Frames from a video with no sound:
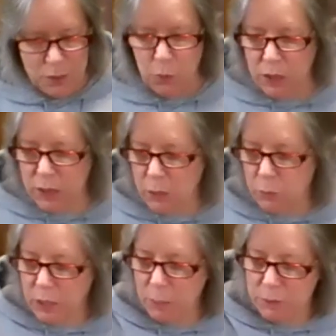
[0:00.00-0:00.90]
What do you think
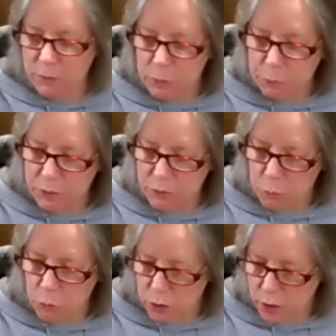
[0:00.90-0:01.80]
would happen if we put
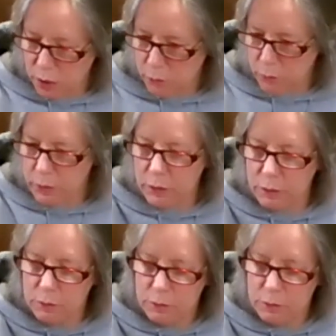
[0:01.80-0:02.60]
some more color in there?